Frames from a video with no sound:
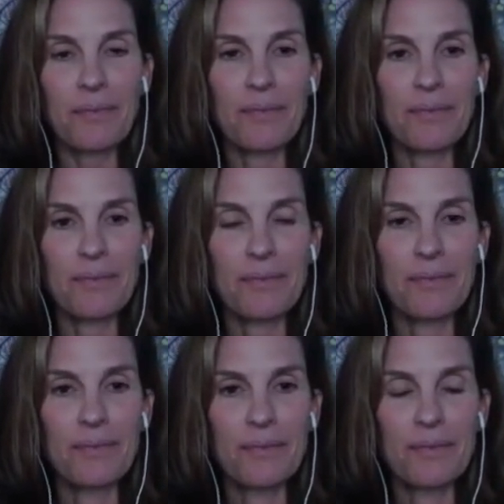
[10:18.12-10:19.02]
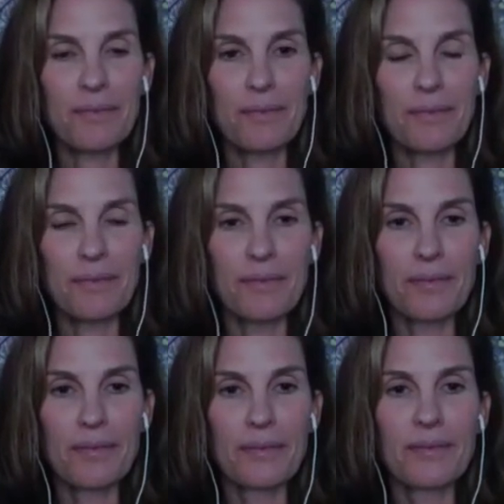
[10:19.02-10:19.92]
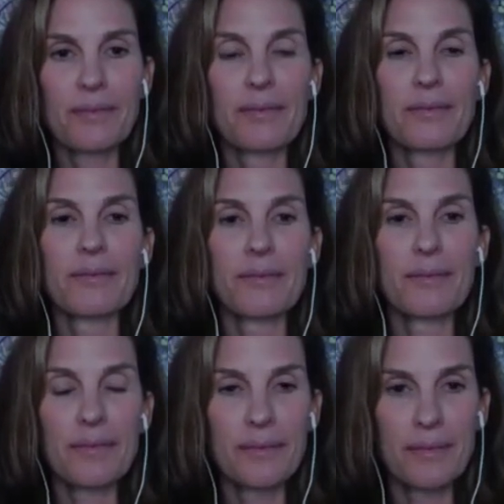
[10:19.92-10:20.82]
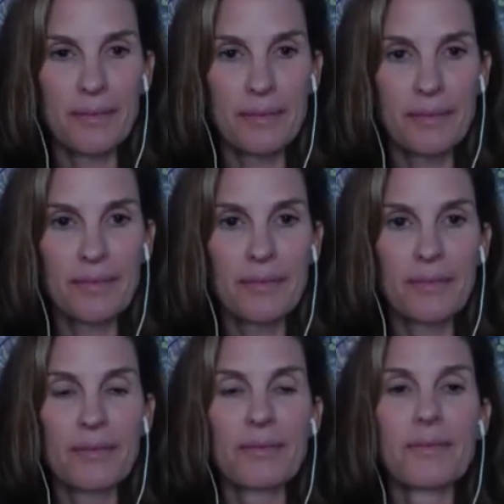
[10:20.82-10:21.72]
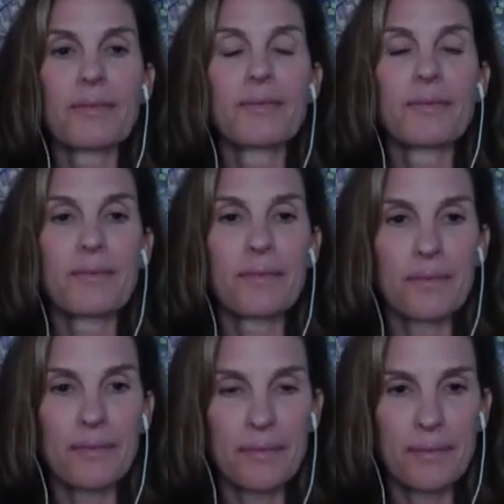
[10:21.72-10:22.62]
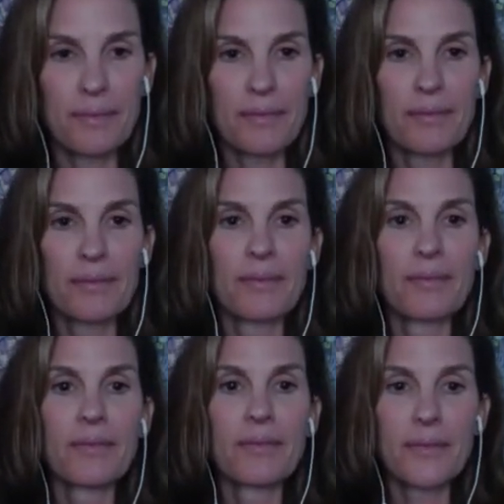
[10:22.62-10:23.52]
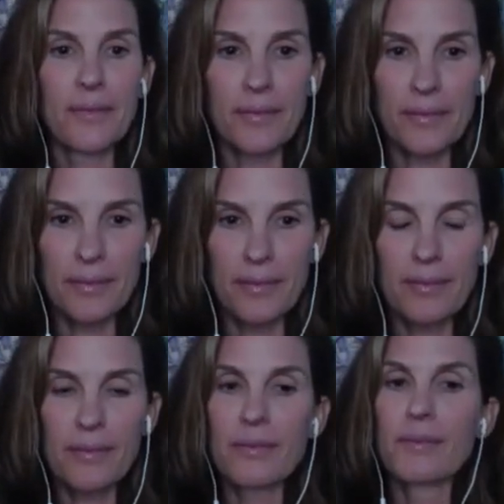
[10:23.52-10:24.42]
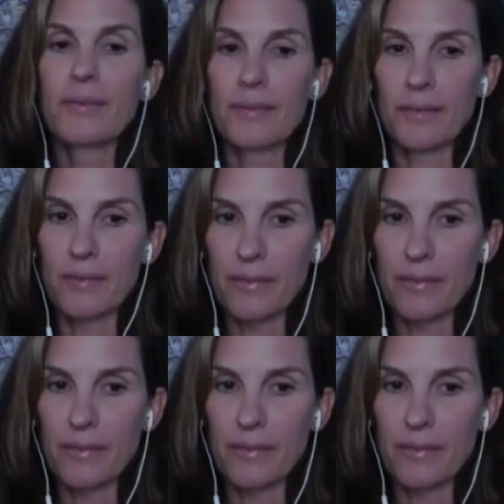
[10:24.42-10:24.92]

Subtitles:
This person isn't speaking.